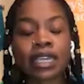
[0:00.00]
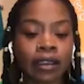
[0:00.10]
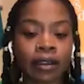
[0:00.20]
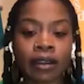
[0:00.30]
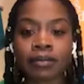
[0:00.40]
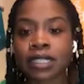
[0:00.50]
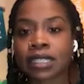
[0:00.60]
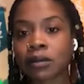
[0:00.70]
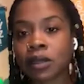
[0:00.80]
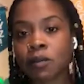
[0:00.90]
ear, I'm the
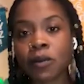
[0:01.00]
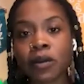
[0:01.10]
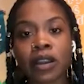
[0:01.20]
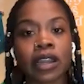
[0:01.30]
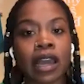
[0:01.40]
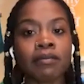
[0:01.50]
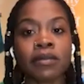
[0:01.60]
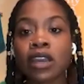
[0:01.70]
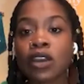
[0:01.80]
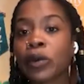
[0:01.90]
sounding board, I'm
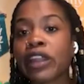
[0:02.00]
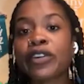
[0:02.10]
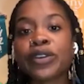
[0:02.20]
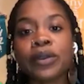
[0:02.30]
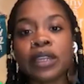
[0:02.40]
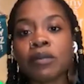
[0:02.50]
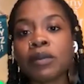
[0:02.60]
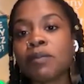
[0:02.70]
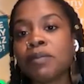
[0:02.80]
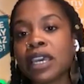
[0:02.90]
whatever you need me
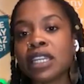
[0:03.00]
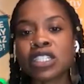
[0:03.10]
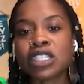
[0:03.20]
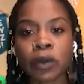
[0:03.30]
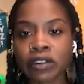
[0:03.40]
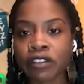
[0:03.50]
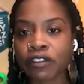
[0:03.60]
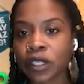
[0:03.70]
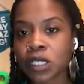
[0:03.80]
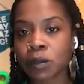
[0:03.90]
to be. I just want you to
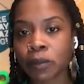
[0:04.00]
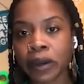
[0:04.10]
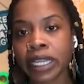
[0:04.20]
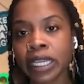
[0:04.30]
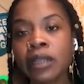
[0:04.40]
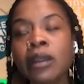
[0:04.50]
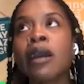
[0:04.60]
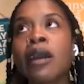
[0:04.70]
feel supported.